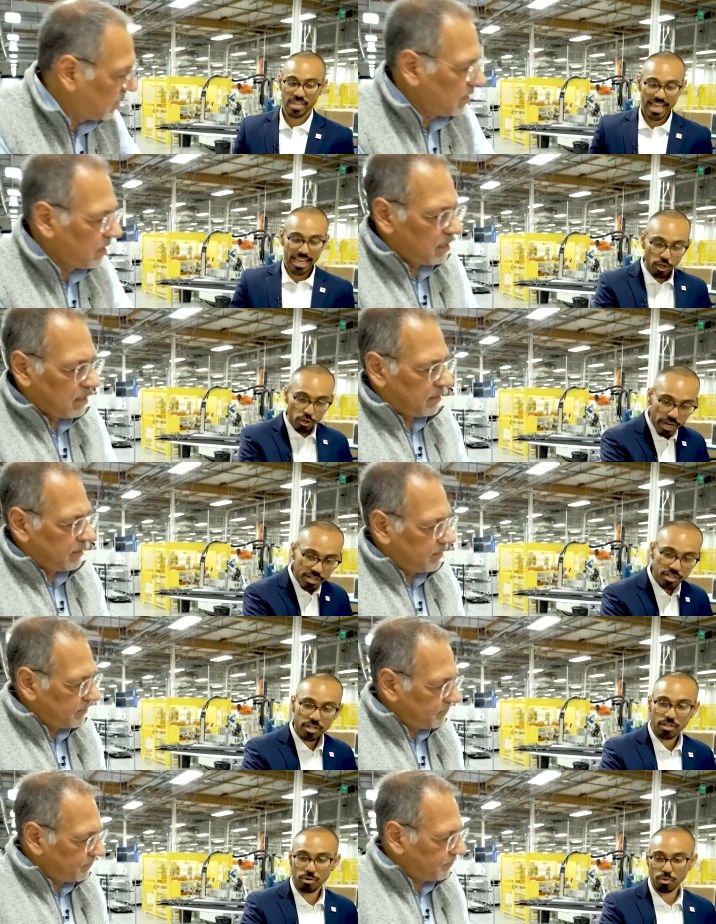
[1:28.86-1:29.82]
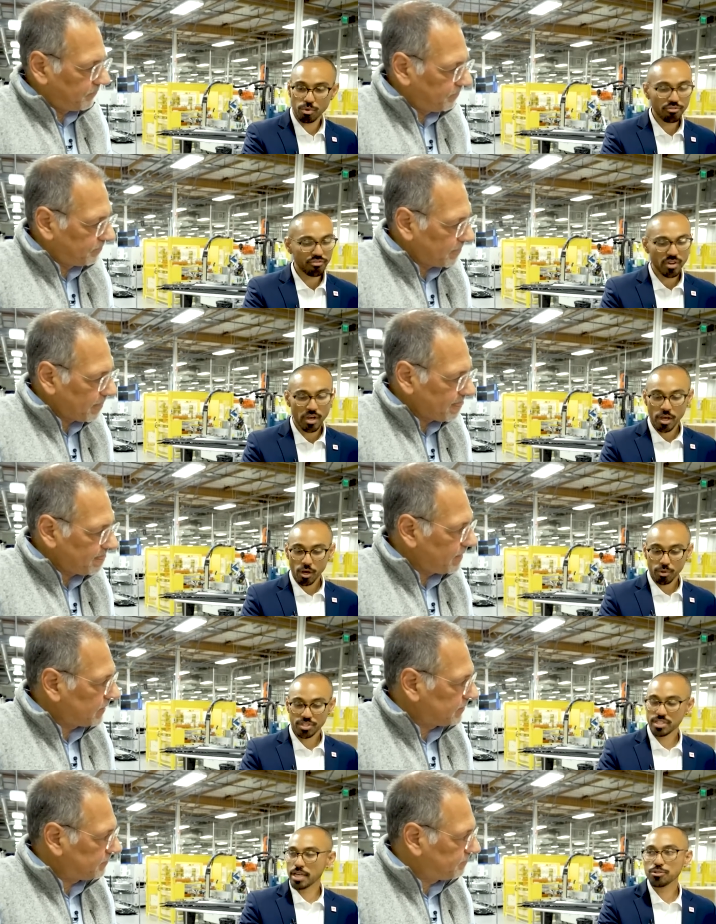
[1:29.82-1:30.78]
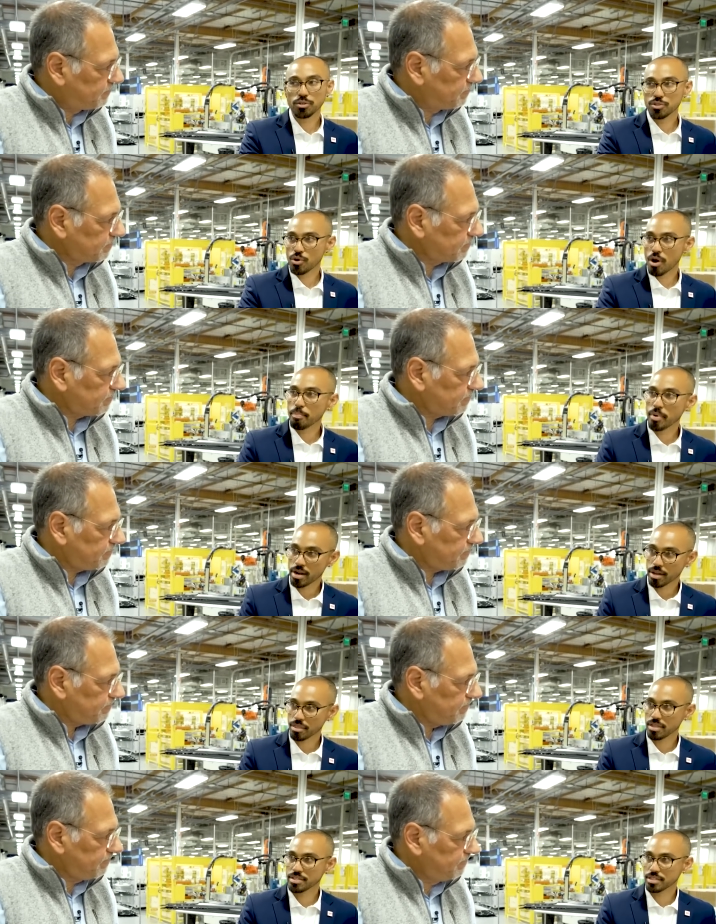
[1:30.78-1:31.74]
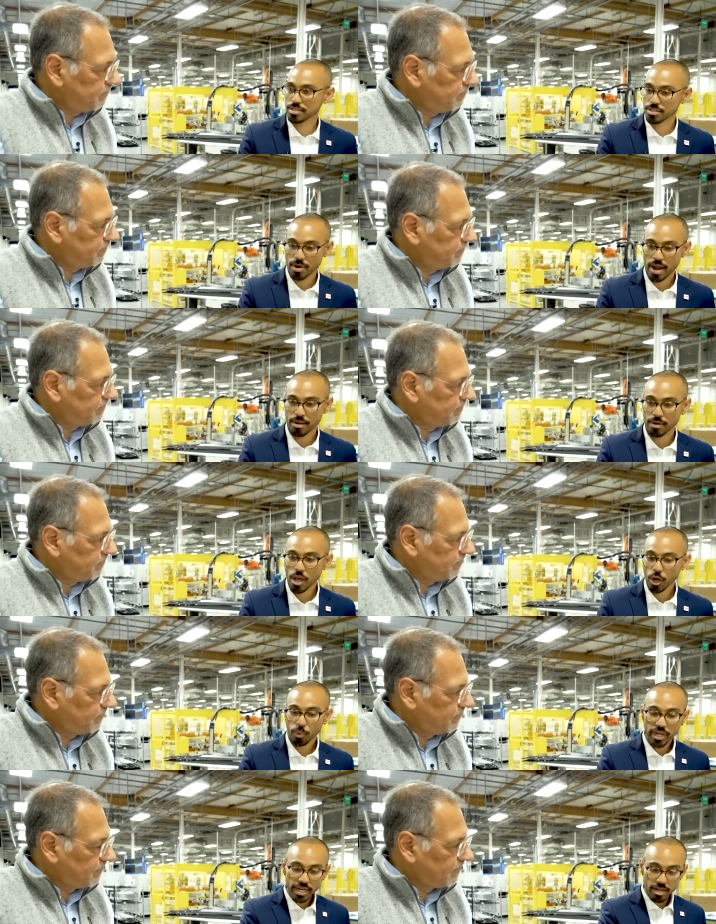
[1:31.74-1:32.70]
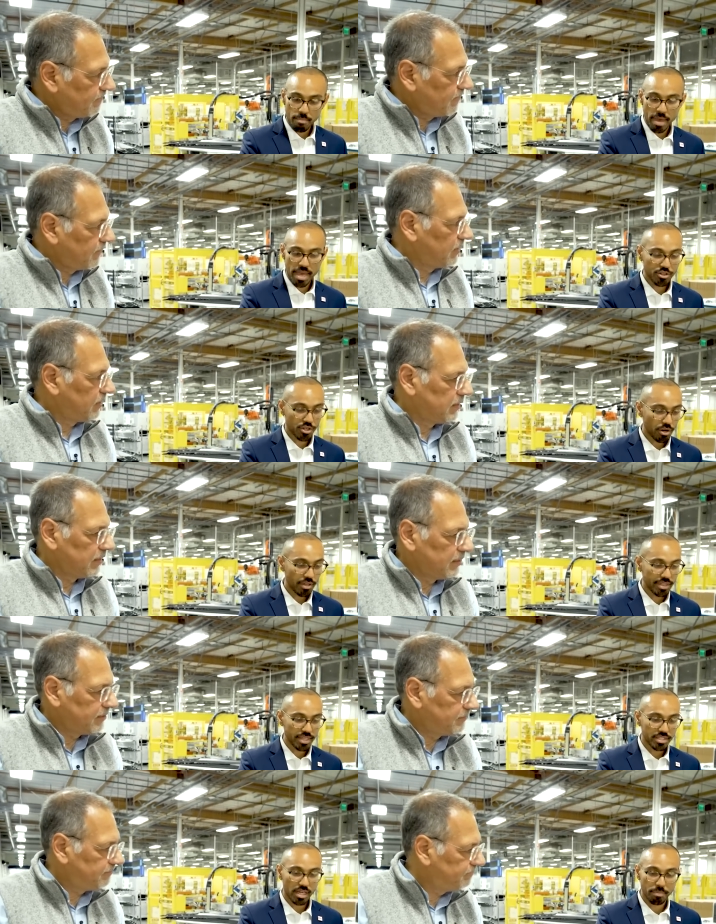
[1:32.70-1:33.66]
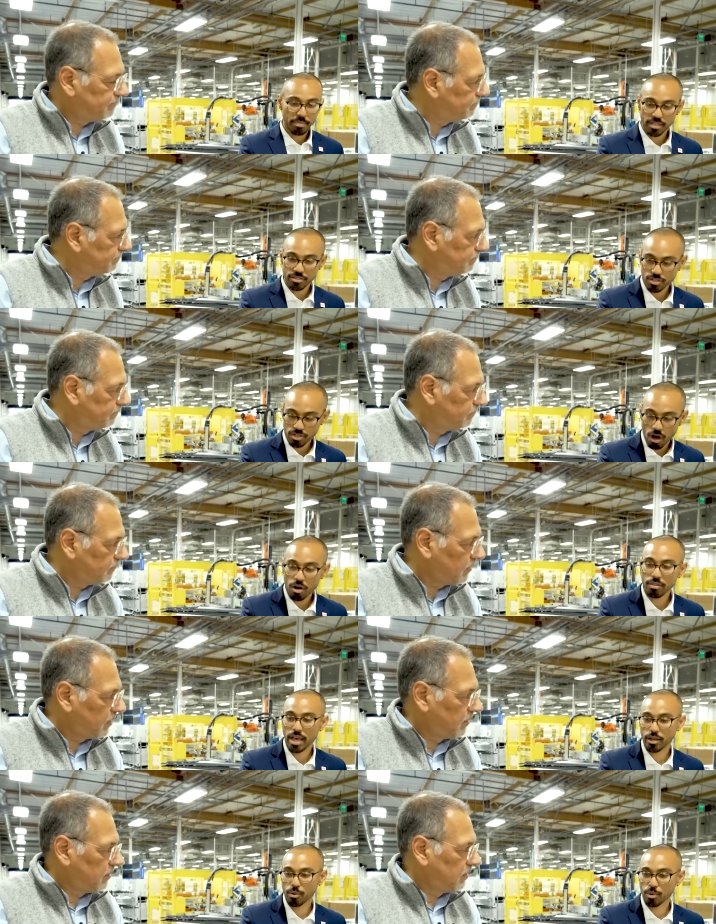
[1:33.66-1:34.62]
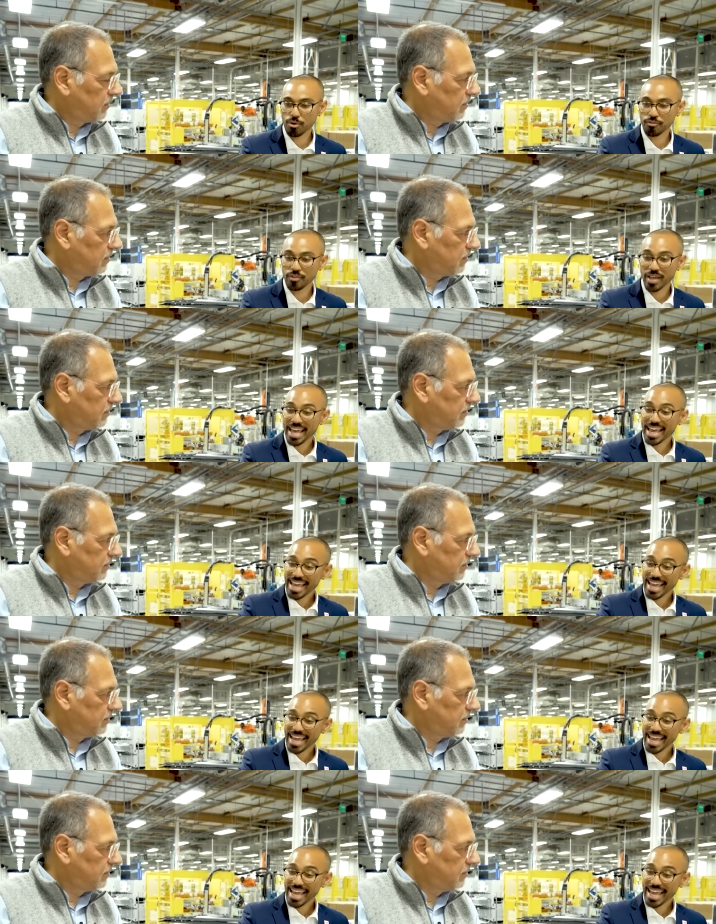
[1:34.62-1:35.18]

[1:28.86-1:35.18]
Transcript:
Speaker 1: The integration into the roof was central to our product thesis, right? We needed to make sure that this could be installed like a roof,